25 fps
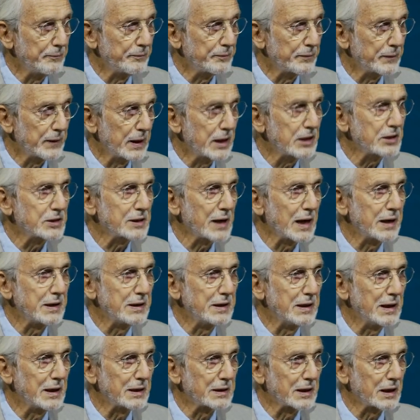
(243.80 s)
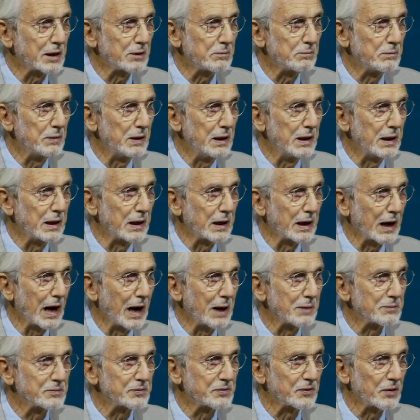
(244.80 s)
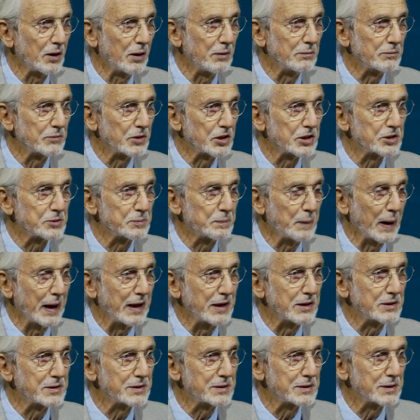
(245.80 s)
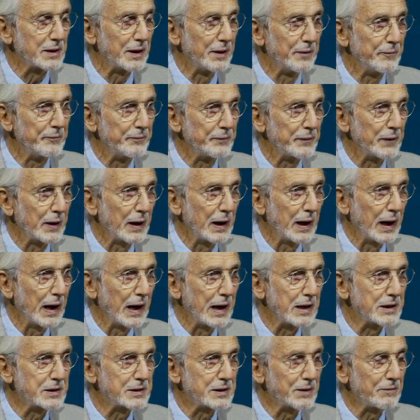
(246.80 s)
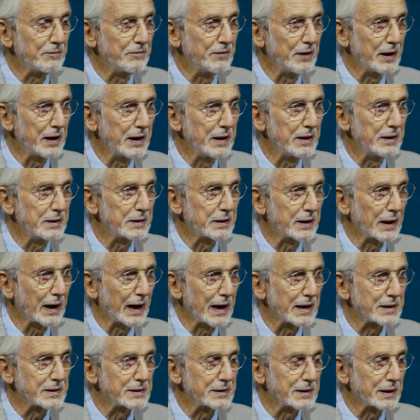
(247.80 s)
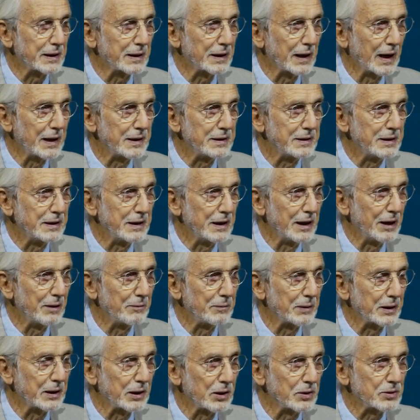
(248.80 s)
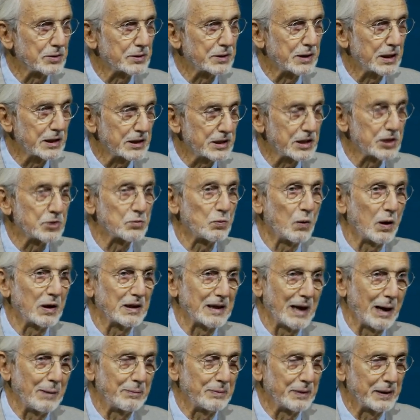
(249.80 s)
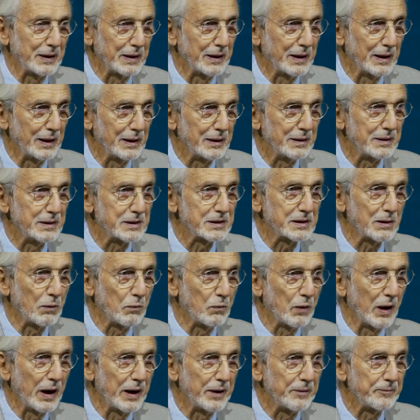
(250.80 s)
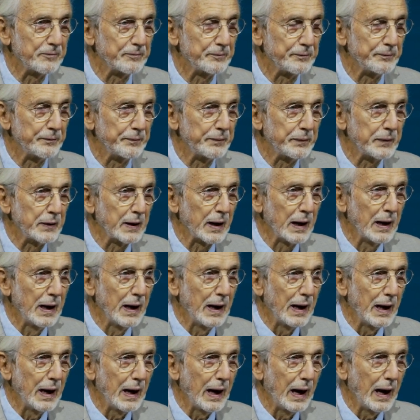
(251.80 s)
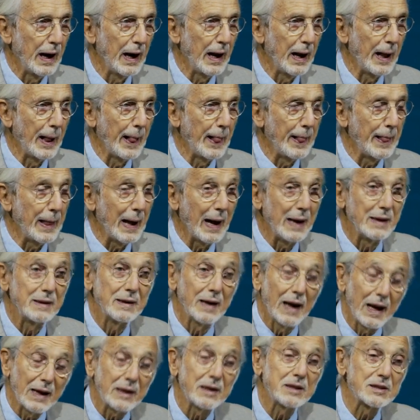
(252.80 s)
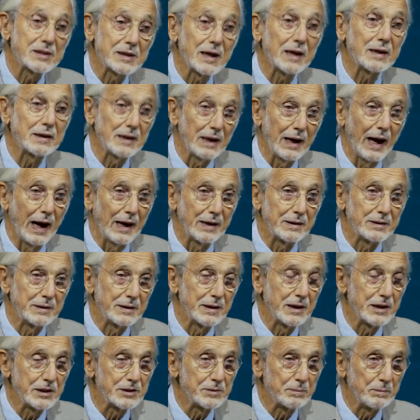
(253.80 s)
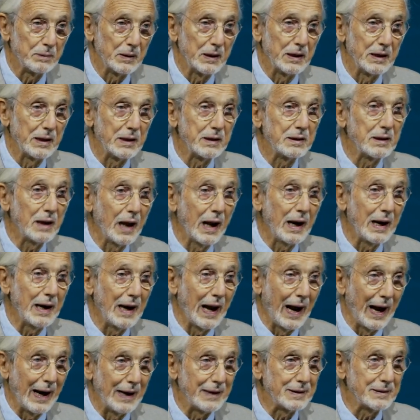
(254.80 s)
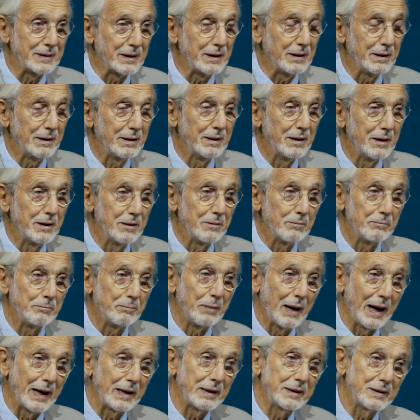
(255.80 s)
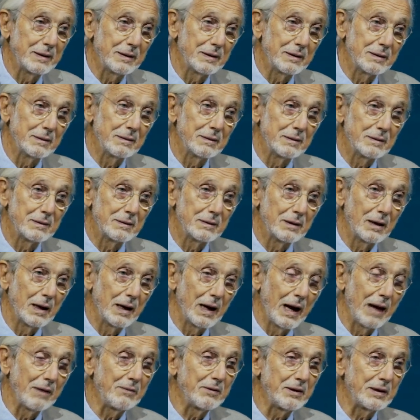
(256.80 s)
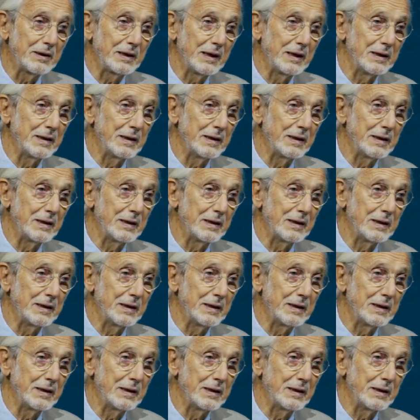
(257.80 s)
this idea that the building comes from the space, it's a very interesting idea, because this is what's happening here in some way. And like a satellite, this building lands by everything